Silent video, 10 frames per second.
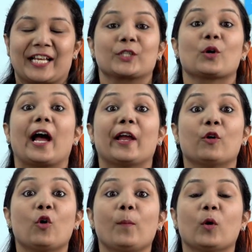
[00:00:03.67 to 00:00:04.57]
So I
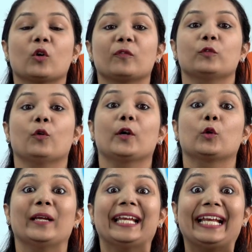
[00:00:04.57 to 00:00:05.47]
hope all of you are
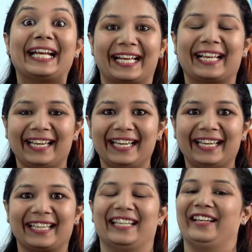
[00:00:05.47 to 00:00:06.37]
doing
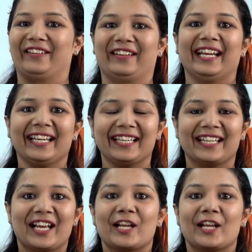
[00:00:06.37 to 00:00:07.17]
great, right?